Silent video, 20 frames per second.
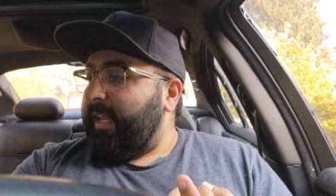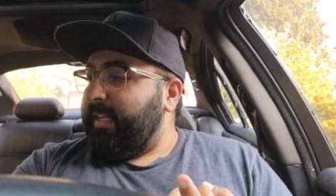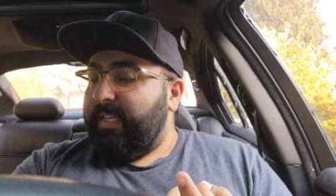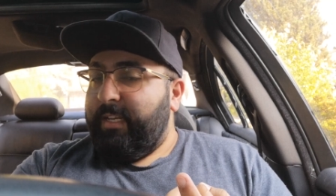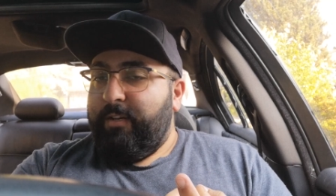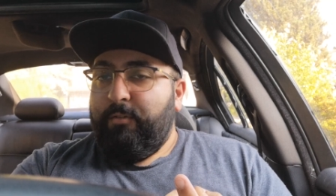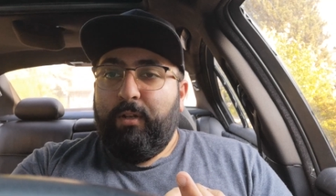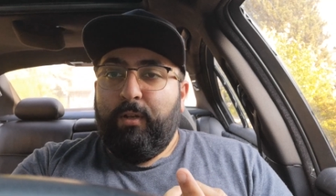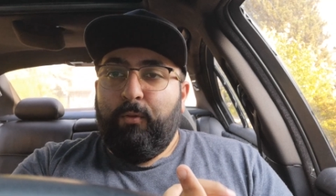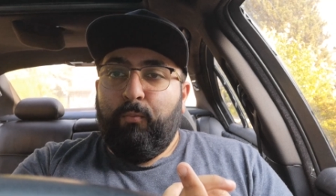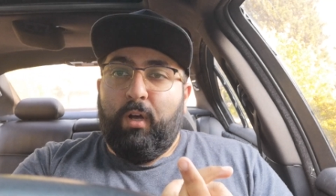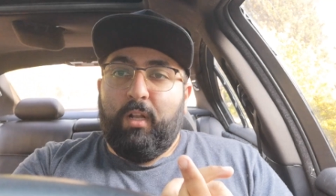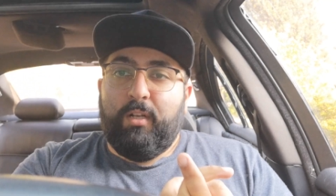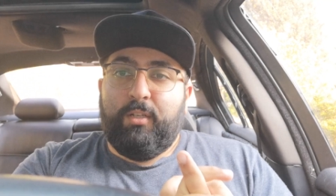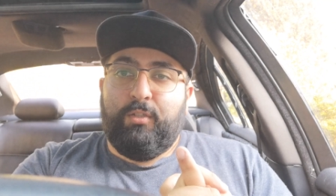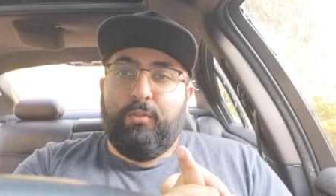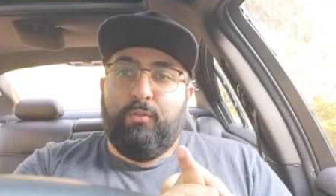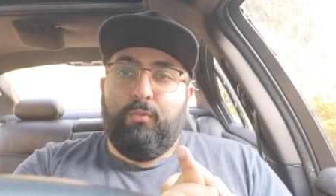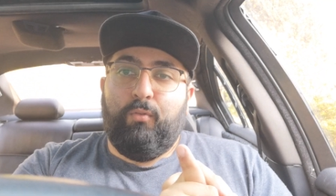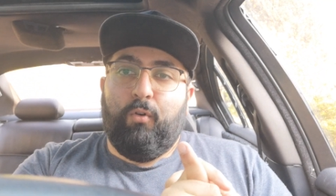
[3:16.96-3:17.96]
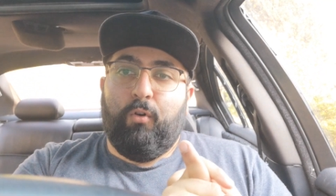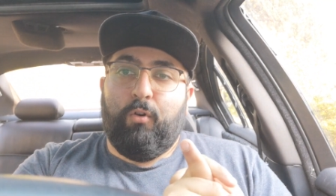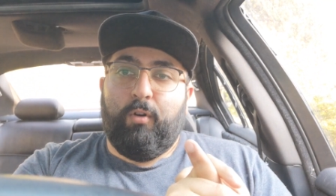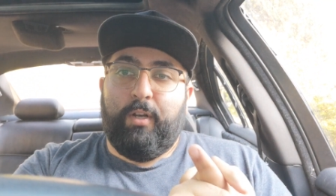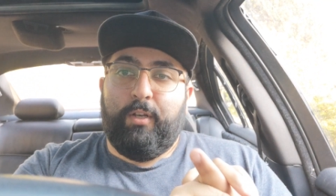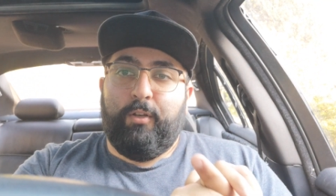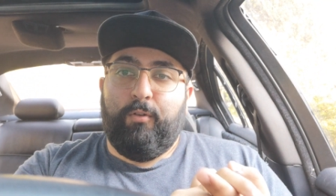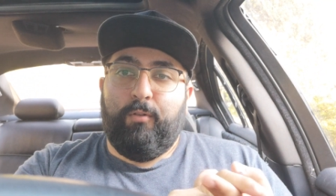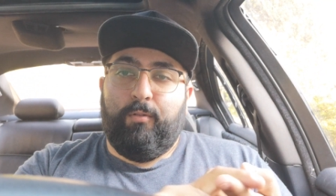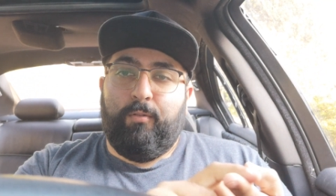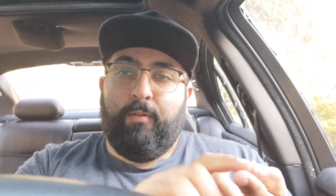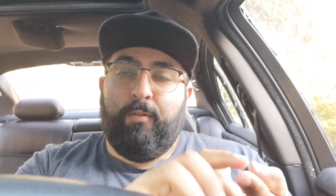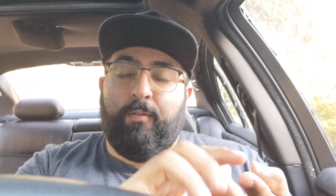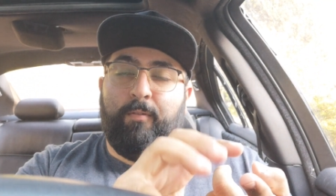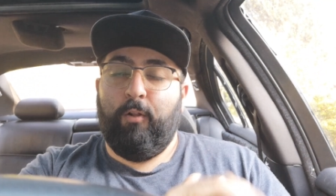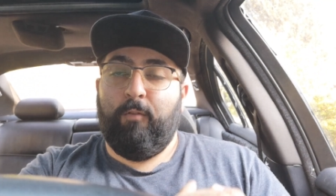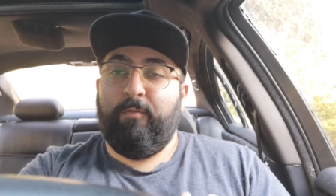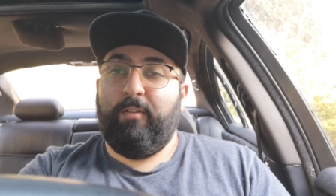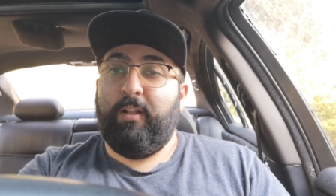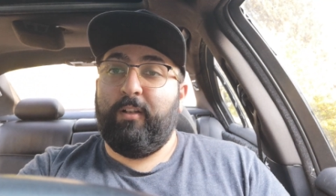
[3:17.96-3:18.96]
I didn't really want to order a new
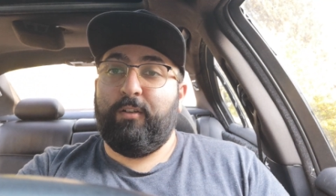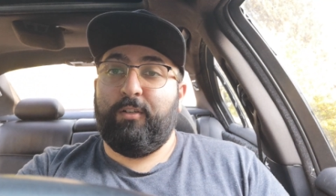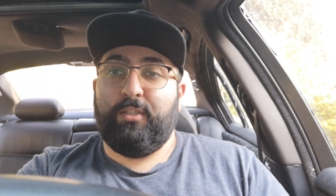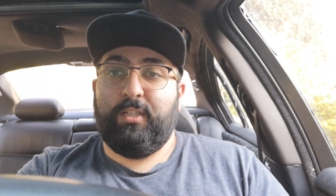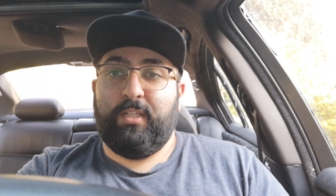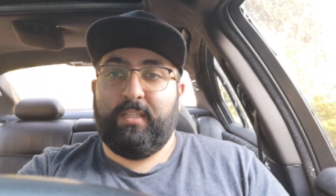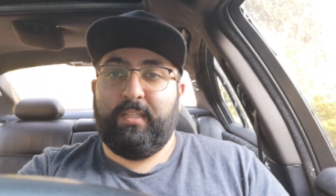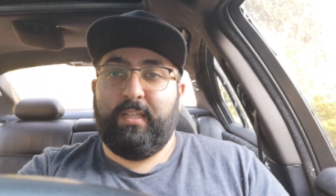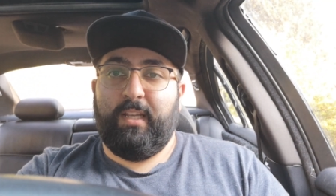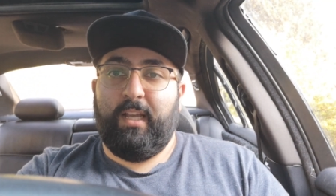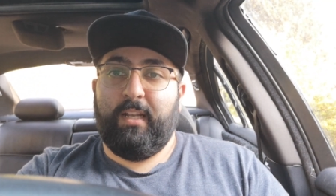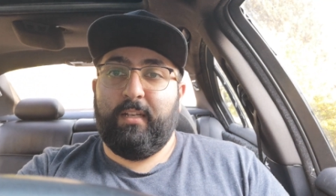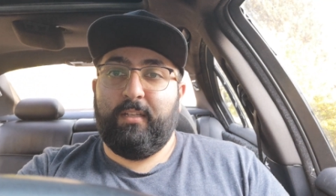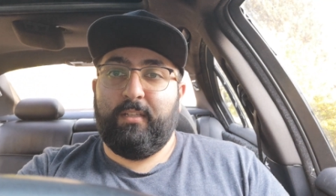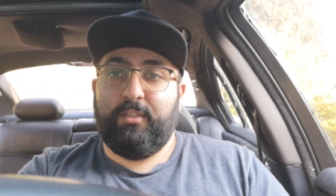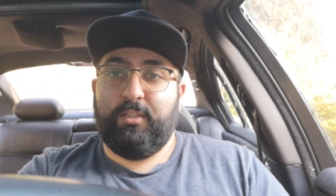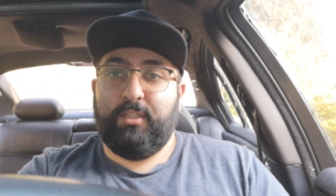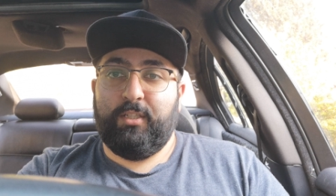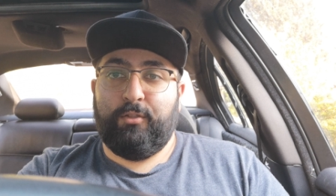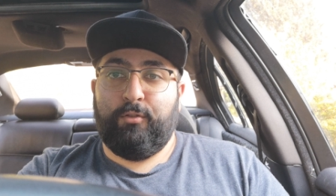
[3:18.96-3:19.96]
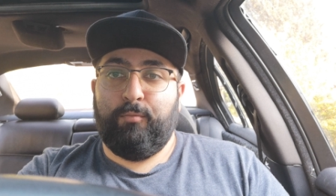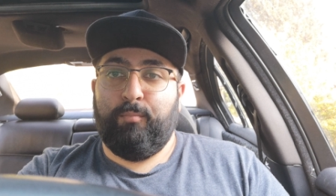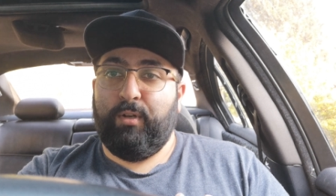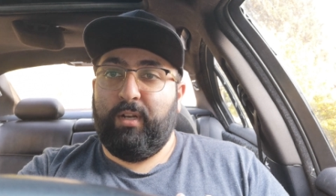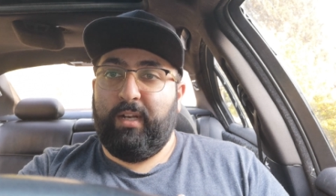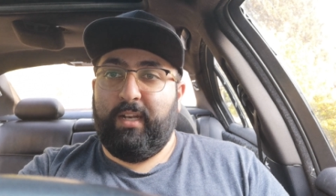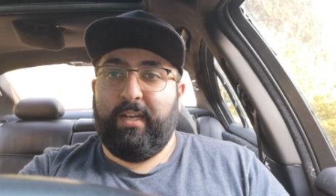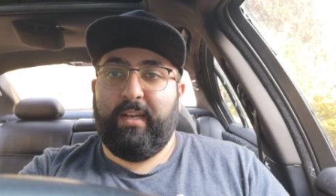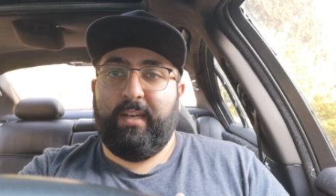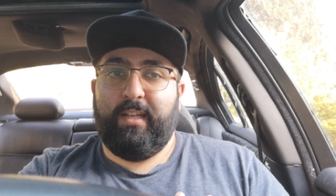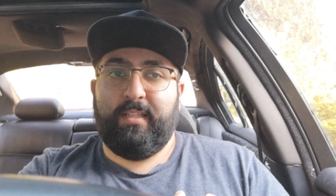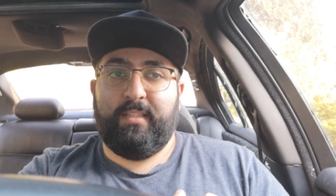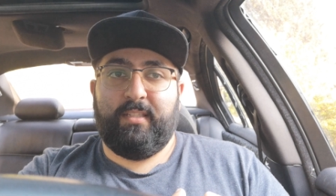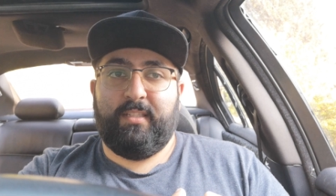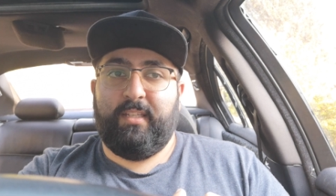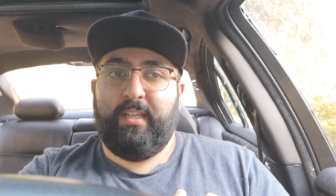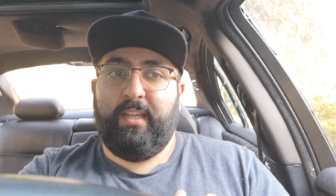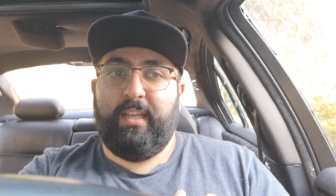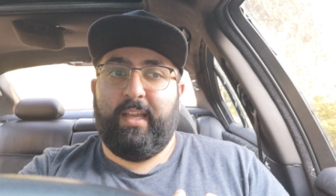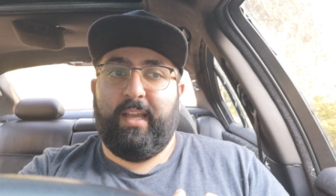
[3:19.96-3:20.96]
fuel filter just yet, just to put it in and
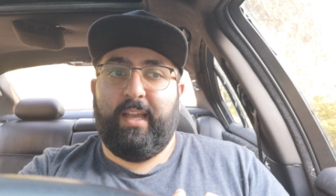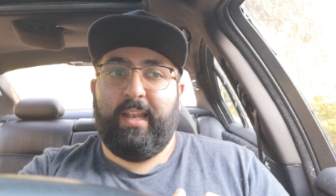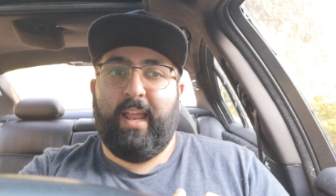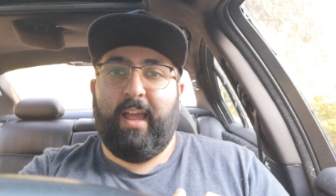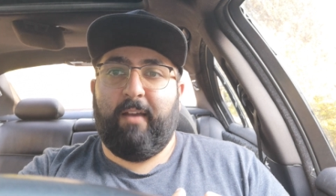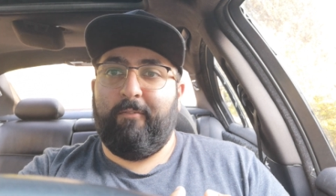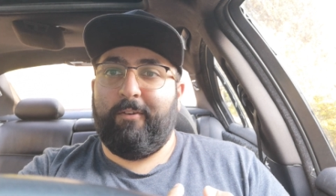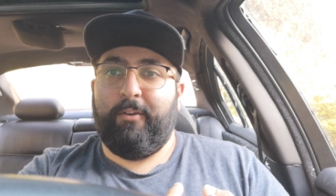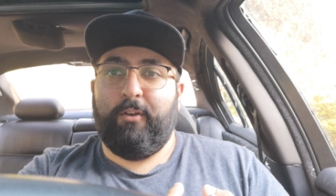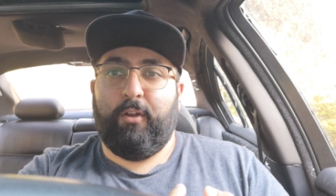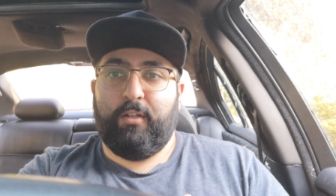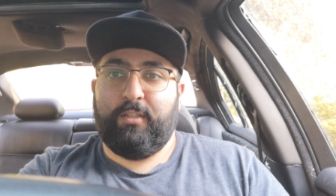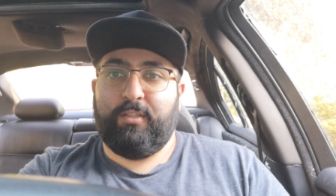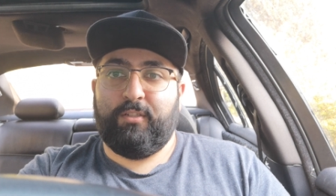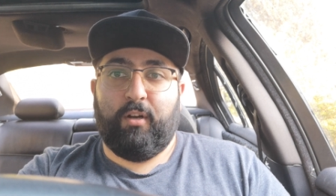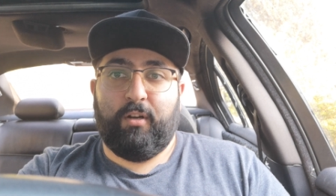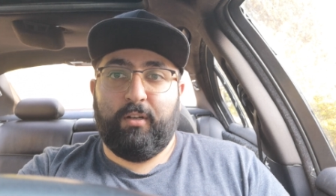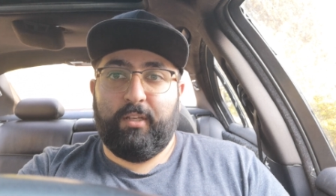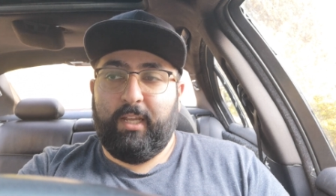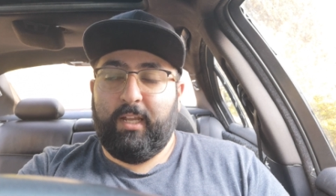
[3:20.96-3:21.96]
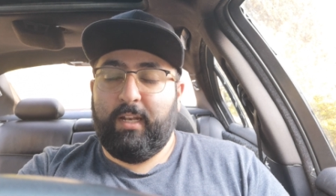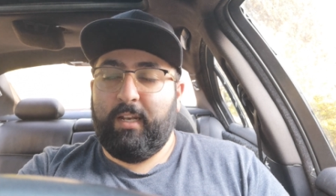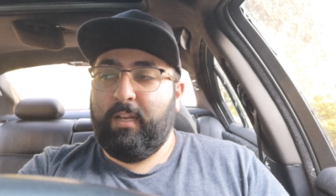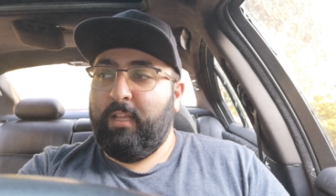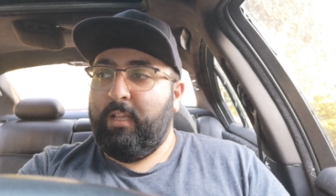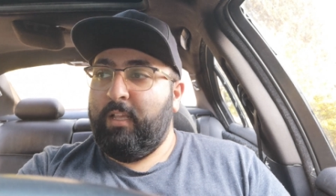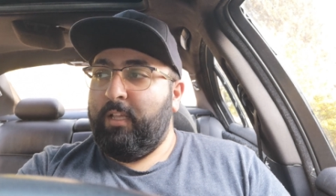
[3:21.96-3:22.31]
see and have it not start yet.